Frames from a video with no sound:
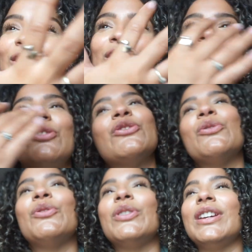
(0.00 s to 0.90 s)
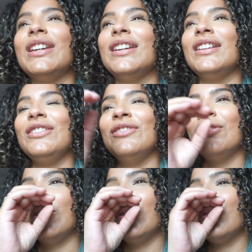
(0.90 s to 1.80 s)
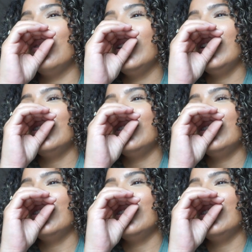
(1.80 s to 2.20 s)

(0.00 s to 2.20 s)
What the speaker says: it all joy, you know,